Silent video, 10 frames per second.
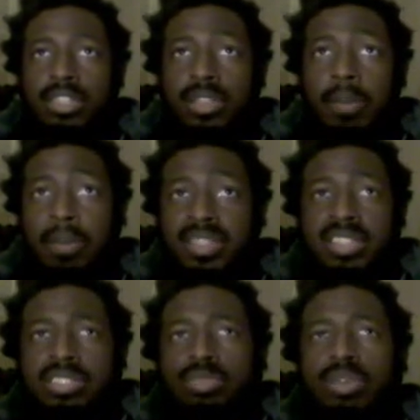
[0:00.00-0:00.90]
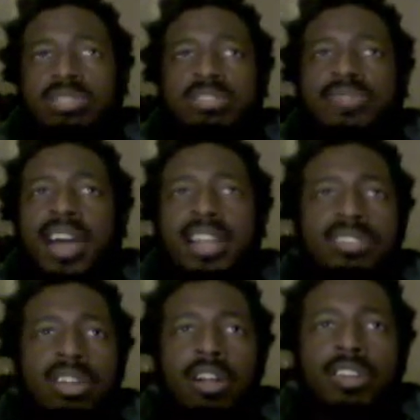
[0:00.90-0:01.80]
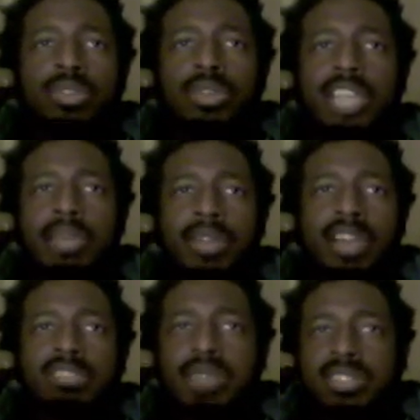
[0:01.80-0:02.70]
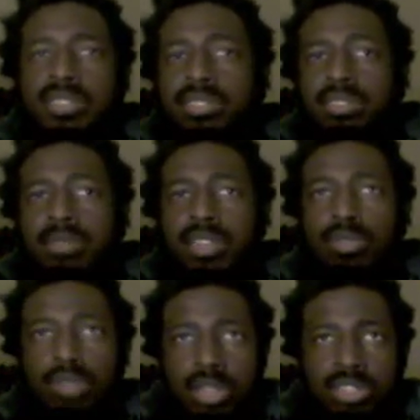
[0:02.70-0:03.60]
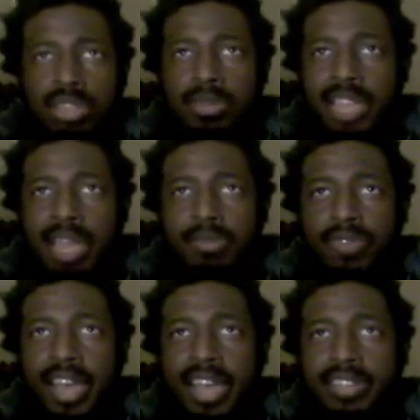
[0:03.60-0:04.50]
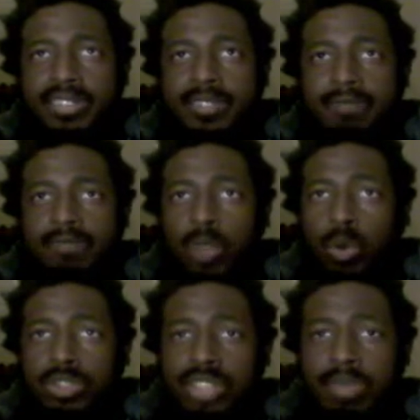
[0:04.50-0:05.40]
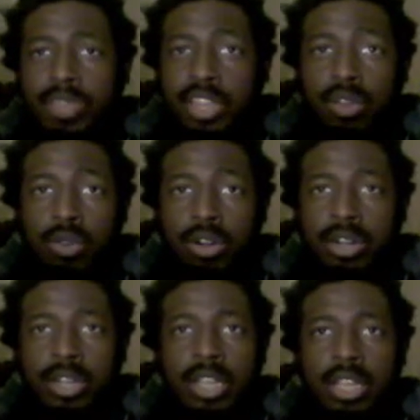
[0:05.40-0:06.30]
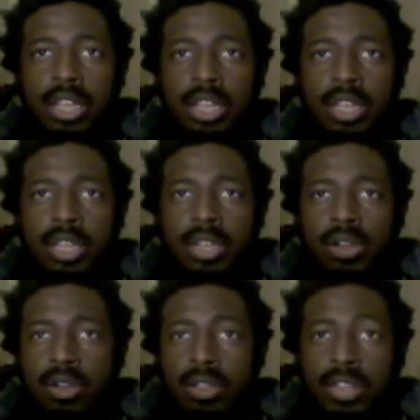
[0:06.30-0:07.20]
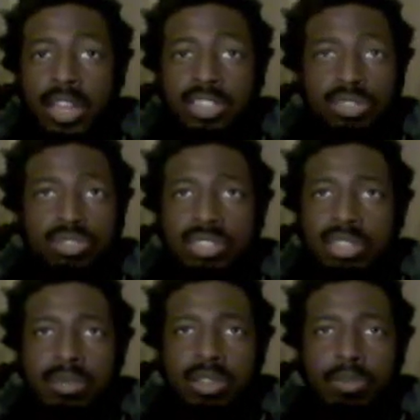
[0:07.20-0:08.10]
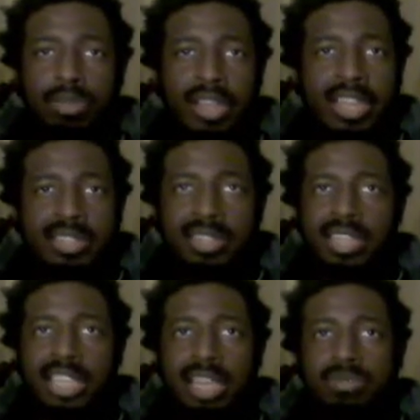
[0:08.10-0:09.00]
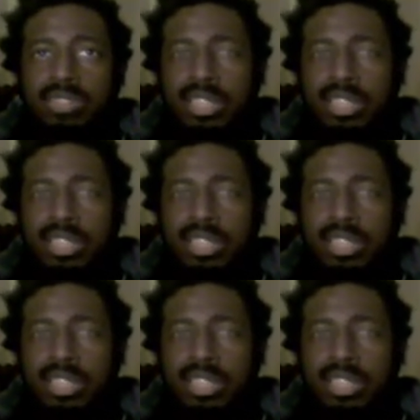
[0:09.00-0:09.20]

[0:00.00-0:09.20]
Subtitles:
But this is what is defined as a hardcore gamer now. It's basically somebody who looks up game facts or something, or... And it's usually somebody who plays, like, games, like,